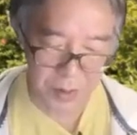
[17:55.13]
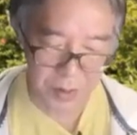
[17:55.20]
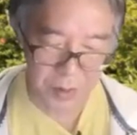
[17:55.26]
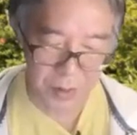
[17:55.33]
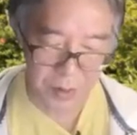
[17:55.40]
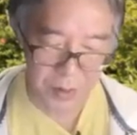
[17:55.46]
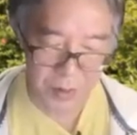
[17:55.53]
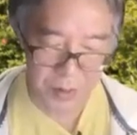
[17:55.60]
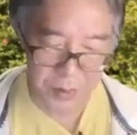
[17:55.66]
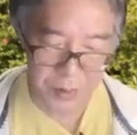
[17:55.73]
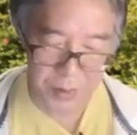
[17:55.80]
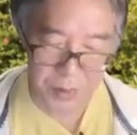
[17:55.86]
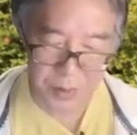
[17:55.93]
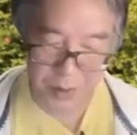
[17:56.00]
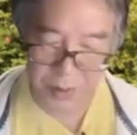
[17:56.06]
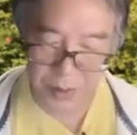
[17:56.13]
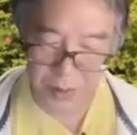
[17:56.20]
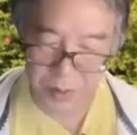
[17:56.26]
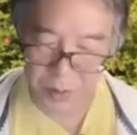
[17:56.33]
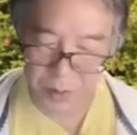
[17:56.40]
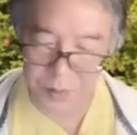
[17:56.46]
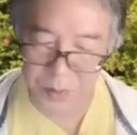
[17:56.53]
You can express this
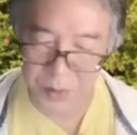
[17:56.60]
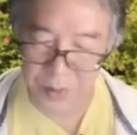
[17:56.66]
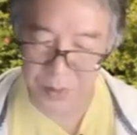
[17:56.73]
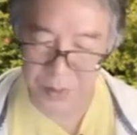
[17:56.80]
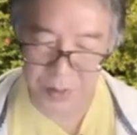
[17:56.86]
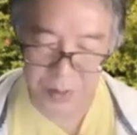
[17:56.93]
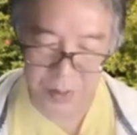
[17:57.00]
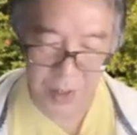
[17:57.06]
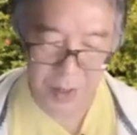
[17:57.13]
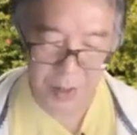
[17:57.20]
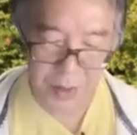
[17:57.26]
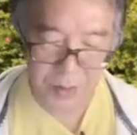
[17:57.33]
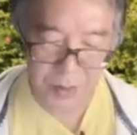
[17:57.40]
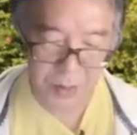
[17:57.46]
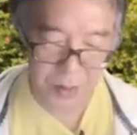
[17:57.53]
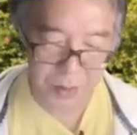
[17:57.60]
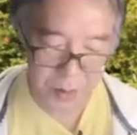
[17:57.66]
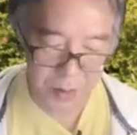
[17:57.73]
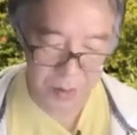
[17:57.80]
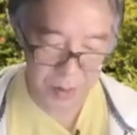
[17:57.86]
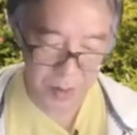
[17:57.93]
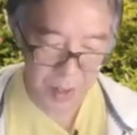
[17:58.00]
in terms of this, and so
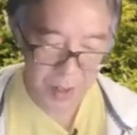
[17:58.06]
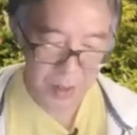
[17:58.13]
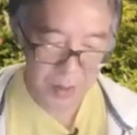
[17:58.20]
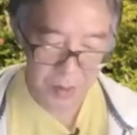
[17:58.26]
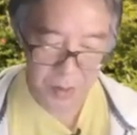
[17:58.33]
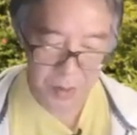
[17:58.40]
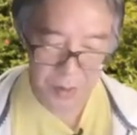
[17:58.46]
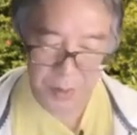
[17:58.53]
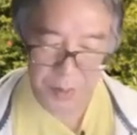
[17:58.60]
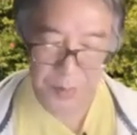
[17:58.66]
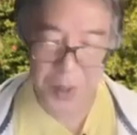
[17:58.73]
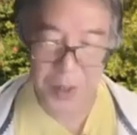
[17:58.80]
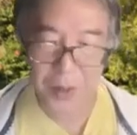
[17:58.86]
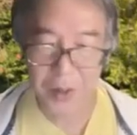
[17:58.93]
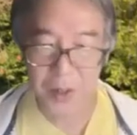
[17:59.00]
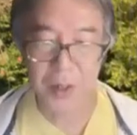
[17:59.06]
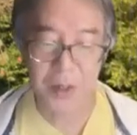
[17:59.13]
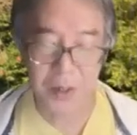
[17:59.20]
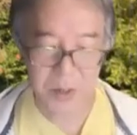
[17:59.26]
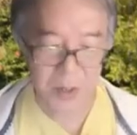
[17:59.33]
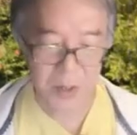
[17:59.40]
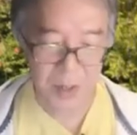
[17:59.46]
on. So you repeat
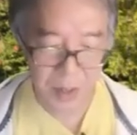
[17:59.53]
this